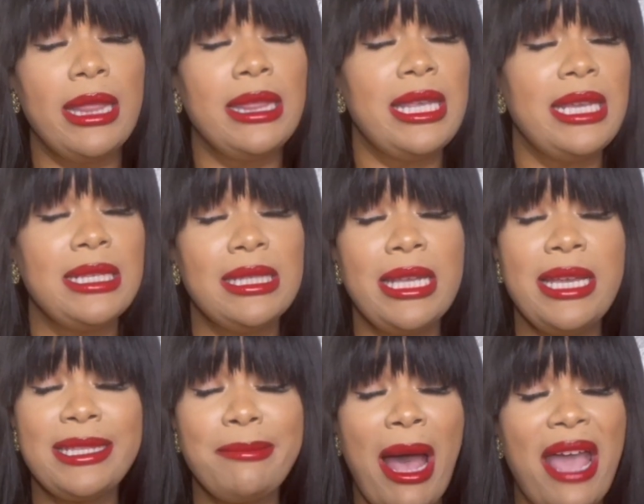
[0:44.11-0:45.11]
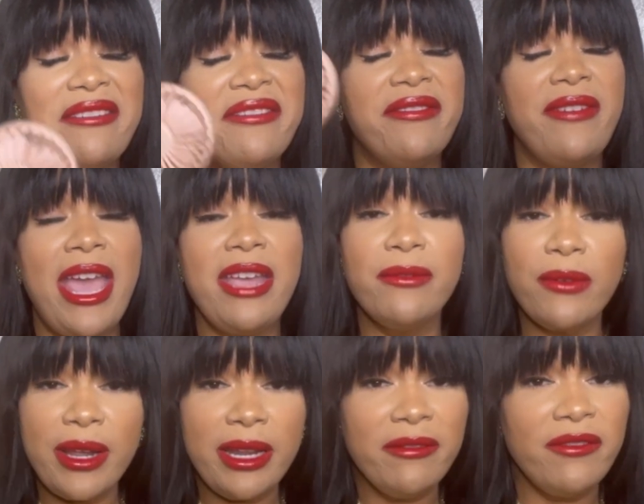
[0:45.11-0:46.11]
This is my
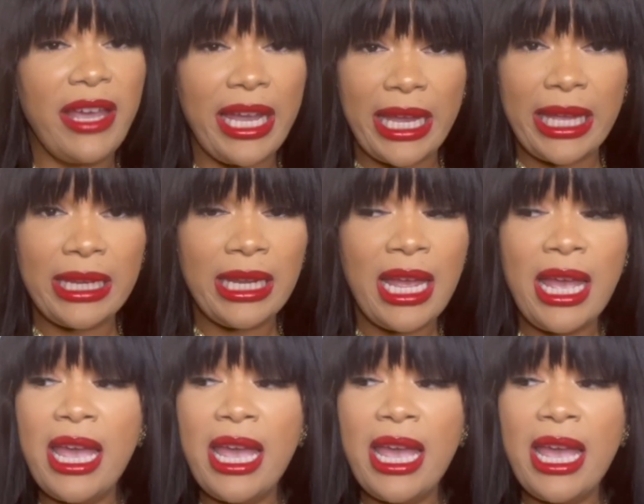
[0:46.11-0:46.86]
favorite fan.